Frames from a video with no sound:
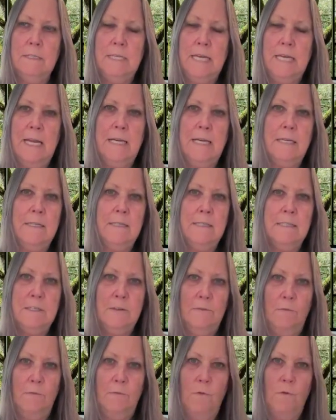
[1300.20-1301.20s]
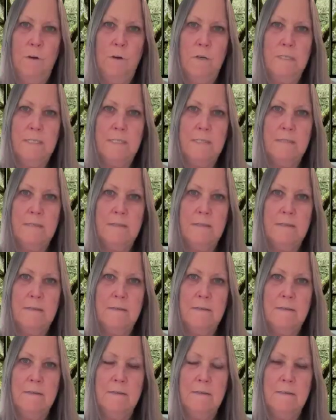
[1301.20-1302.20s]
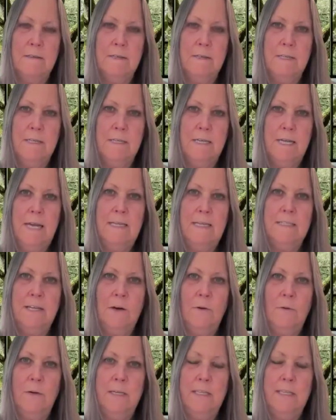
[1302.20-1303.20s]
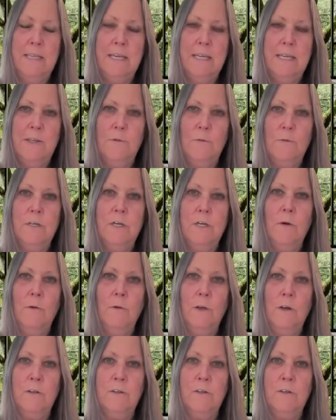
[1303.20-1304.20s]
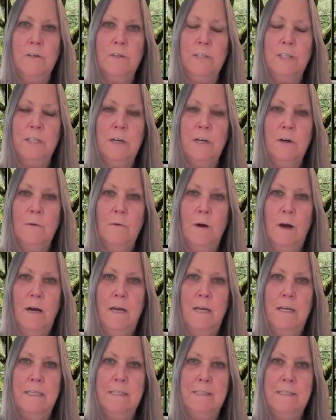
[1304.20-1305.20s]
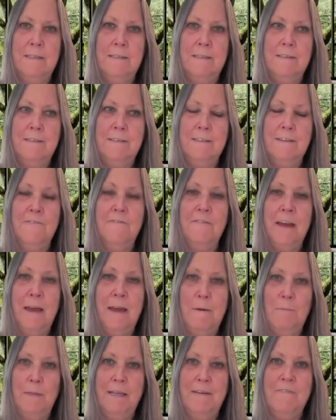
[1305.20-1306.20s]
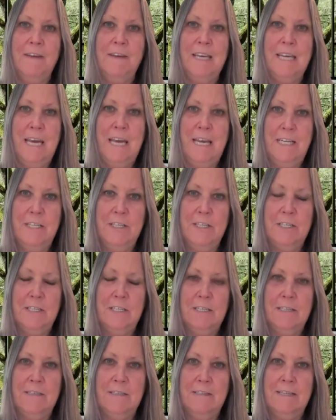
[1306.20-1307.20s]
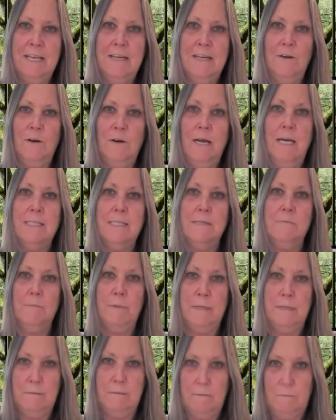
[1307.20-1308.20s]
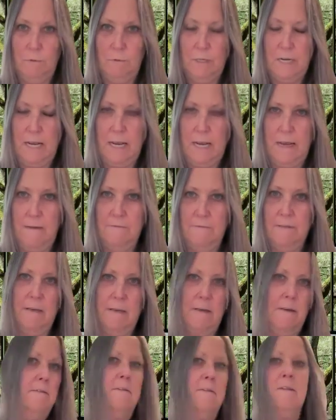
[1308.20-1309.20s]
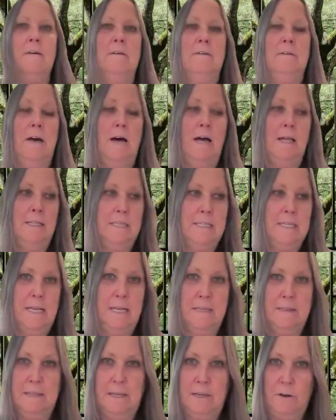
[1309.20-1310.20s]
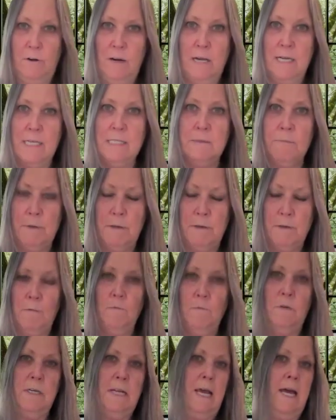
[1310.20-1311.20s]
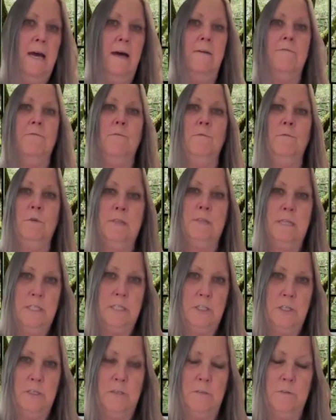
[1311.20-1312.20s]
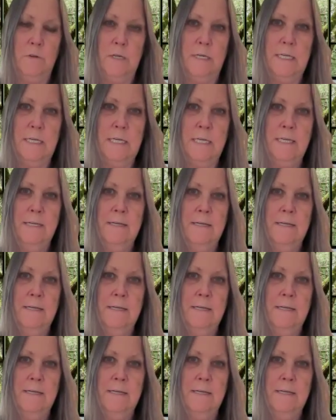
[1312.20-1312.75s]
getting a divorce and knowing that you were no longer going to go on the family vacation that your husband would have, the holiday that your husband would have with the children,